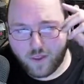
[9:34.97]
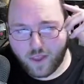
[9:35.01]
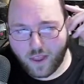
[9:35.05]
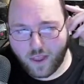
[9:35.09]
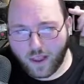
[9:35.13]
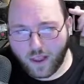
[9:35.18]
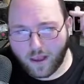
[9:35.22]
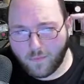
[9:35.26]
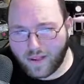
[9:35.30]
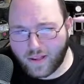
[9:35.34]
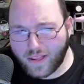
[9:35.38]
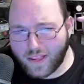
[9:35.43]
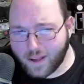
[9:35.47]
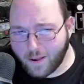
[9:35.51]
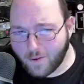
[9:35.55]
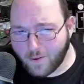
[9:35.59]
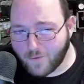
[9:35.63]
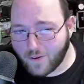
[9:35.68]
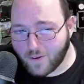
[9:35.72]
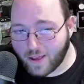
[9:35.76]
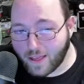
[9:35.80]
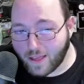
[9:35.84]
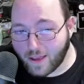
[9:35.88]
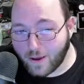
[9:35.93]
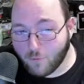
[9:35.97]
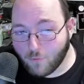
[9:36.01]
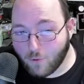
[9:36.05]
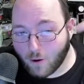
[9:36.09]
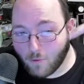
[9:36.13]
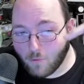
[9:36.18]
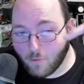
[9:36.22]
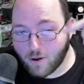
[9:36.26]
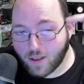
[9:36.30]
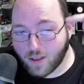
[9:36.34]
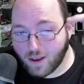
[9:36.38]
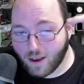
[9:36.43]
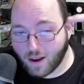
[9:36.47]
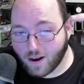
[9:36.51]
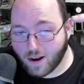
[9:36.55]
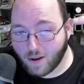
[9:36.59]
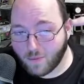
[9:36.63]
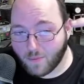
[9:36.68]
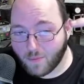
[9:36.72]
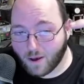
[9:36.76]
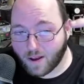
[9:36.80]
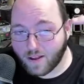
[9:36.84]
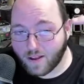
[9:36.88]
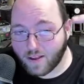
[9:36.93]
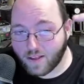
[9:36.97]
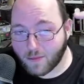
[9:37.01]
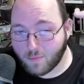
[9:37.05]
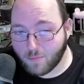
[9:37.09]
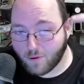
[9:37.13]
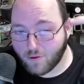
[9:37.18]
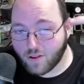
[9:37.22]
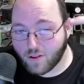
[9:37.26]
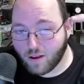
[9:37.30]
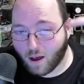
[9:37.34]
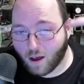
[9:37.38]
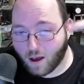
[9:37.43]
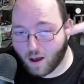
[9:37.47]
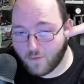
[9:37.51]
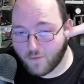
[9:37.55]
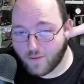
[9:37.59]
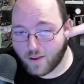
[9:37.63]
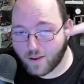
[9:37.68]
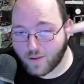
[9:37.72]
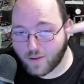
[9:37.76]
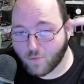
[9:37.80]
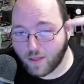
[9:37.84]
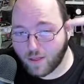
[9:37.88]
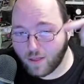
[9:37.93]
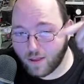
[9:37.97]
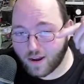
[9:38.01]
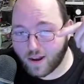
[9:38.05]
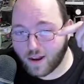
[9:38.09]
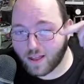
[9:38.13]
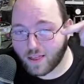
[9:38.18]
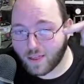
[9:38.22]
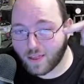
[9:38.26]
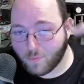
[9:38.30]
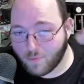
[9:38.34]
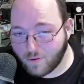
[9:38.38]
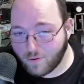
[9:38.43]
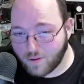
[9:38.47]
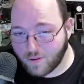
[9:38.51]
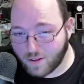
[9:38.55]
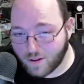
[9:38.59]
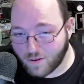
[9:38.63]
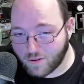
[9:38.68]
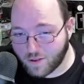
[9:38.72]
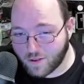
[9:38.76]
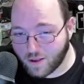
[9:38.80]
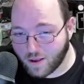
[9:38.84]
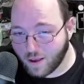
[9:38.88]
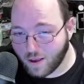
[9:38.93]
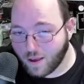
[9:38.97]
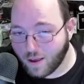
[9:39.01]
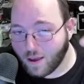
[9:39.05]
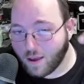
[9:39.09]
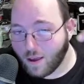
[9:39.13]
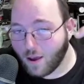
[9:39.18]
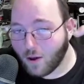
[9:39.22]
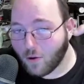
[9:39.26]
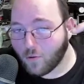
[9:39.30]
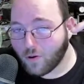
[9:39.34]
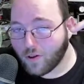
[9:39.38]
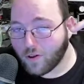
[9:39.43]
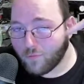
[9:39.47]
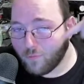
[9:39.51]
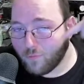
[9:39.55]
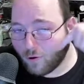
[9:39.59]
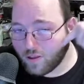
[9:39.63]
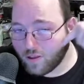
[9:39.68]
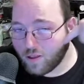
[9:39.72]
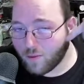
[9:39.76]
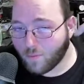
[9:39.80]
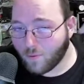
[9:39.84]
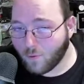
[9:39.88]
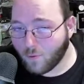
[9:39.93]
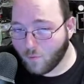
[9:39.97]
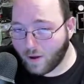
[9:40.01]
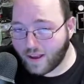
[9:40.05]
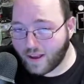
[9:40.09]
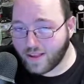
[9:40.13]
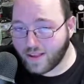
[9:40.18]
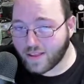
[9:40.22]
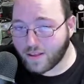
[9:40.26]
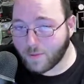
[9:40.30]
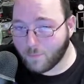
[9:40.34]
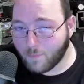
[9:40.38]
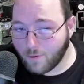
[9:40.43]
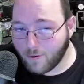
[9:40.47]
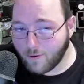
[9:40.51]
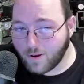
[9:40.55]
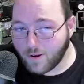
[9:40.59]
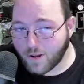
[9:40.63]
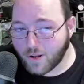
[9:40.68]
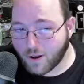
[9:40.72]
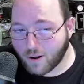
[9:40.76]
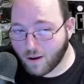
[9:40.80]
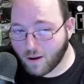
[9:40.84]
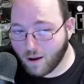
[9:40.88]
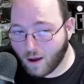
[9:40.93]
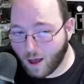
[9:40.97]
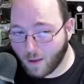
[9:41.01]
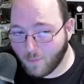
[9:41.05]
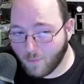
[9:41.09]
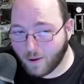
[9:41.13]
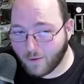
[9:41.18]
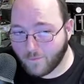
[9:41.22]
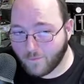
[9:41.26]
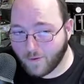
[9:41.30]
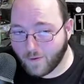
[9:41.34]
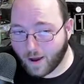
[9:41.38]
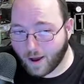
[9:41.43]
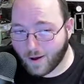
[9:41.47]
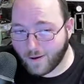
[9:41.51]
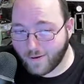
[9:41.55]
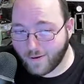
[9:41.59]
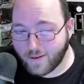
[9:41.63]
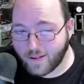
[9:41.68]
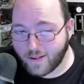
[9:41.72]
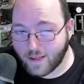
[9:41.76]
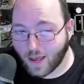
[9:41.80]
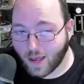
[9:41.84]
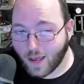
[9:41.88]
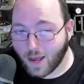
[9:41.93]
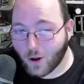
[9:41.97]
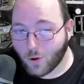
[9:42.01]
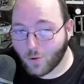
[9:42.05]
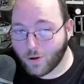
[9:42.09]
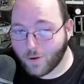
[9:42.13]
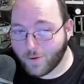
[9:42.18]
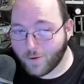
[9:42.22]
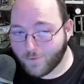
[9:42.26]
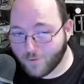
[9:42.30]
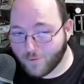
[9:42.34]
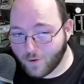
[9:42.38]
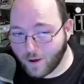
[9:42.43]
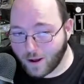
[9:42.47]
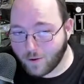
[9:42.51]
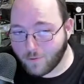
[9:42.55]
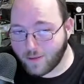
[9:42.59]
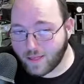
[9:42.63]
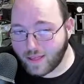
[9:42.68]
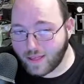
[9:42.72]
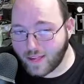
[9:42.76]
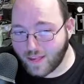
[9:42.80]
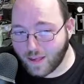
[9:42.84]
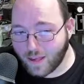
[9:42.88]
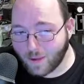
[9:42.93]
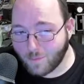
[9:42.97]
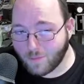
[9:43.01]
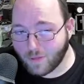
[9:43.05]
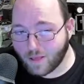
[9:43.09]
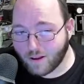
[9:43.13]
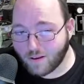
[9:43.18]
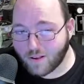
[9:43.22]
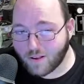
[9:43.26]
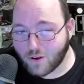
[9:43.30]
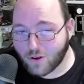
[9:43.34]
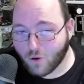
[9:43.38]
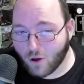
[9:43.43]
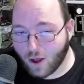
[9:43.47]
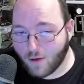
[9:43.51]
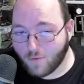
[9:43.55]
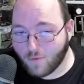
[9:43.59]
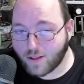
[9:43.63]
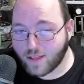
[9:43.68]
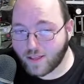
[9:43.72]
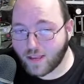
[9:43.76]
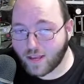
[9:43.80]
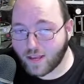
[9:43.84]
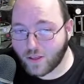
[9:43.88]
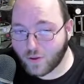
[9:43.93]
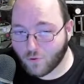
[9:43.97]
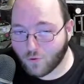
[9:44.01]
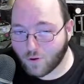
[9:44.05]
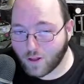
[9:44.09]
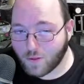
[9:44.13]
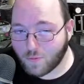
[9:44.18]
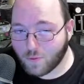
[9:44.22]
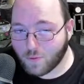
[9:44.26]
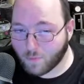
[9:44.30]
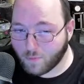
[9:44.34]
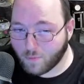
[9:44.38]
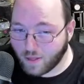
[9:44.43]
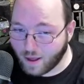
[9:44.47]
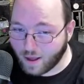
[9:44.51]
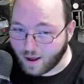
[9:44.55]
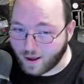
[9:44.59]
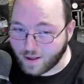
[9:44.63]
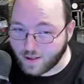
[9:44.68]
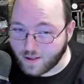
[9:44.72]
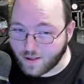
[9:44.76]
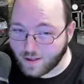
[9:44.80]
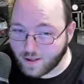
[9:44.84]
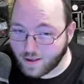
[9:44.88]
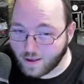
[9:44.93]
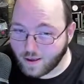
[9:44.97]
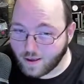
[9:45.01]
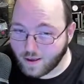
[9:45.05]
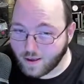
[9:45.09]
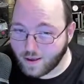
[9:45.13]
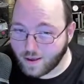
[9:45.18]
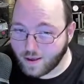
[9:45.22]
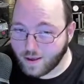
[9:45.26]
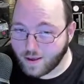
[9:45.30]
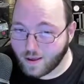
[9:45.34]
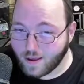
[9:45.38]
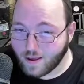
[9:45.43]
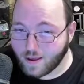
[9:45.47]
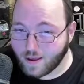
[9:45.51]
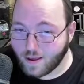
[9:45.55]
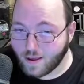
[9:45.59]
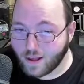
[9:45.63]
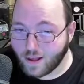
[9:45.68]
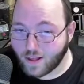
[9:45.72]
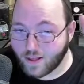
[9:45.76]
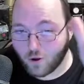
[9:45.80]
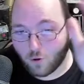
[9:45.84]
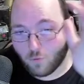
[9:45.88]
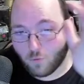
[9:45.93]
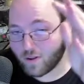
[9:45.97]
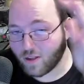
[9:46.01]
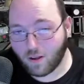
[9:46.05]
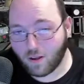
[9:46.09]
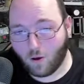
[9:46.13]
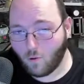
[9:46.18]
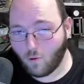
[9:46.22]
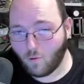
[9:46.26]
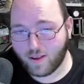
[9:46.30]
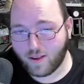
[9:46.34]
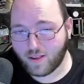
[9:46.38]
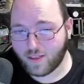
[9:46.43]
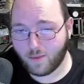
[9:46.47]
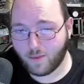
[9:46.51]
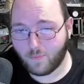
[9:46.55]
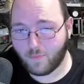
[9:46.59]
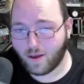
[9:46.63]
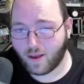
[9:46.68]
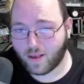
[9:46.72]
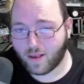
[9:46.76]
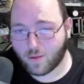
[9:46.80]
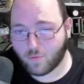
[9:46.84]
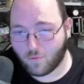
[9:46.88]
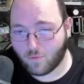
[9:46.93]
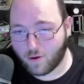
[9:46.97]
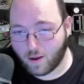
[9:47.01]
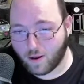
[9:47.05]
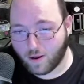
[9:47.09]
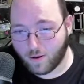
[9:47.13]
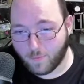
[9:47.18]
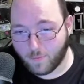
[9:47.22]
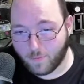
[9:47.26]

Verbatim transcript: Specifically, what we're talking about is the most obvious when looking at the boosters. With multiple ways to boost your combat values, we frequently see players gravitate towards Perplex. It's almost always the best one.